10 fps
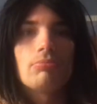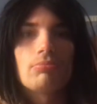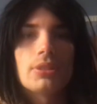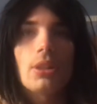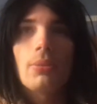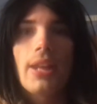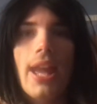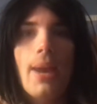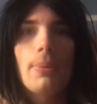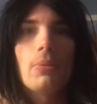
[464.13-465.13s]
So what
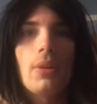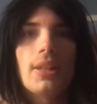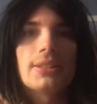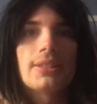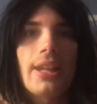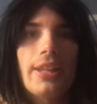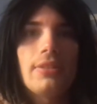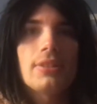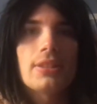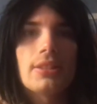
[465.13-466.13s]
happened was, I
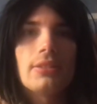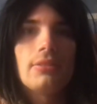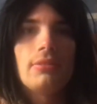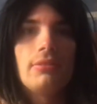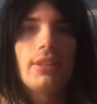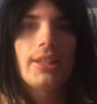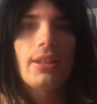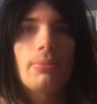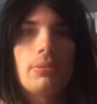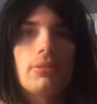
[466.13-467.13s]
used to run
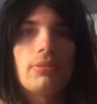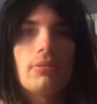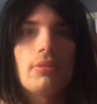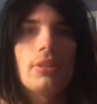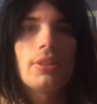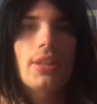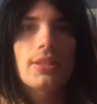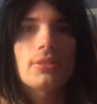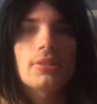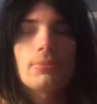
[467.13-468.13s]
up, you're not
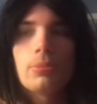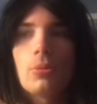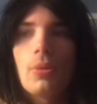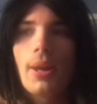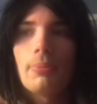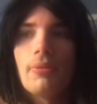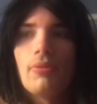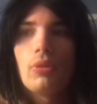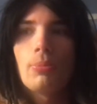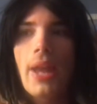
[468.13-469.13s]
supposed to pull up
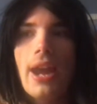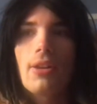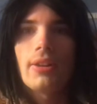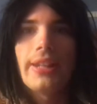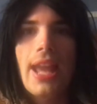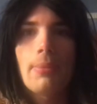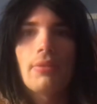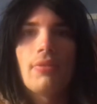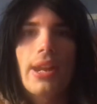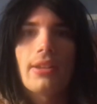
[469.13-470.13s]
full power on the
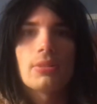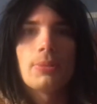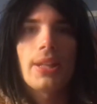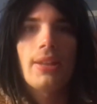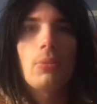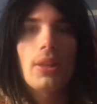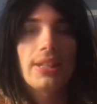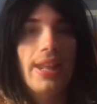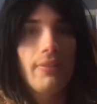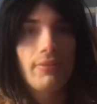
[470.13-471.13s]
amplifiers, but I wanted
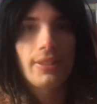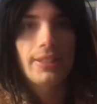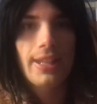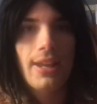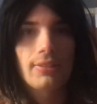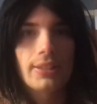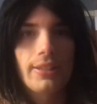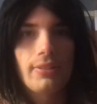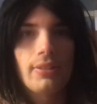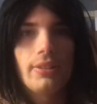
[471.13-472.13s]
everything out there.
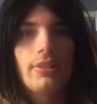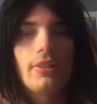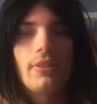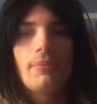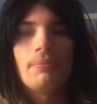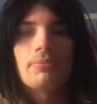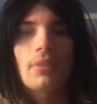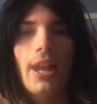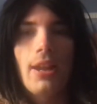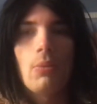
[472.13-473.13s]

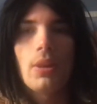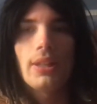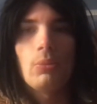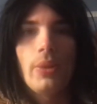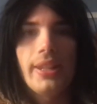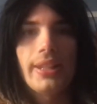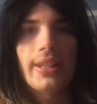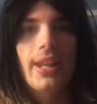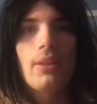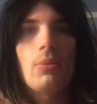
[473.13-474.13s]
I wanted Wheeling,
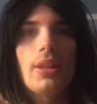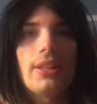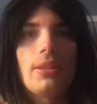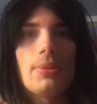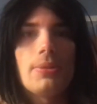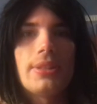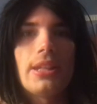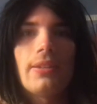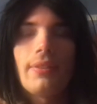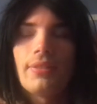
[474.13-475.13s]
and I wanted
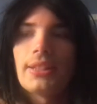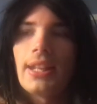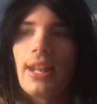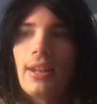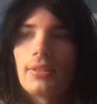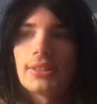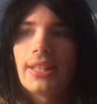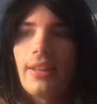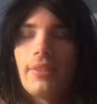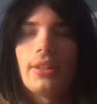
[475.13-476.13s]
WTRF at that house,
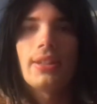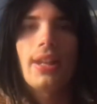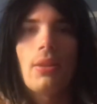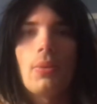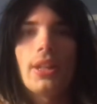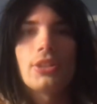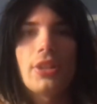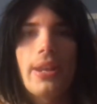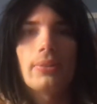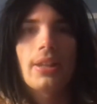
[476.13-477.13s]
7, and I wanted
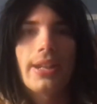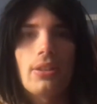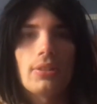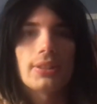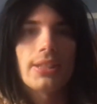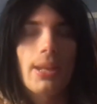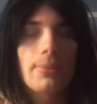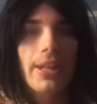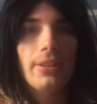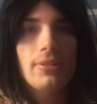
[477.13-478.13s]
Channel 9 all the time. And
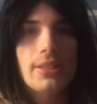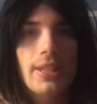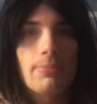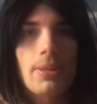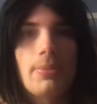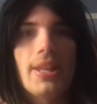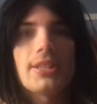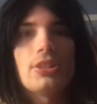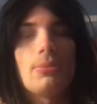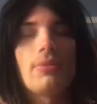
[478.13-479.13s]
I used to get PBS
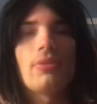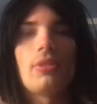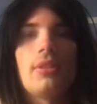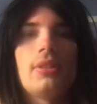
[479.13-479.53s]
too before,